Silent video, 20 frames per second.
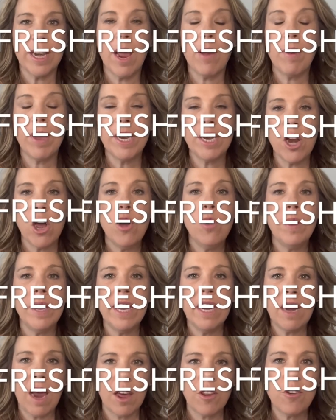Now I know
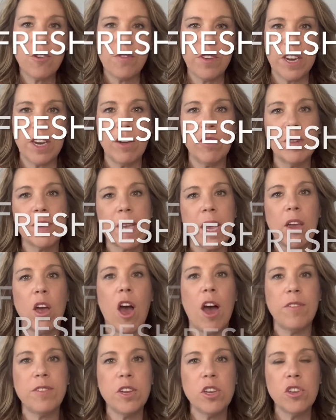in other videos, I
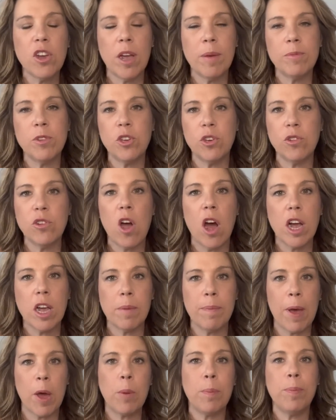oftentimes do talk
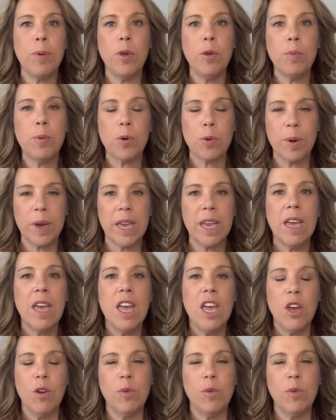about poo-pourri,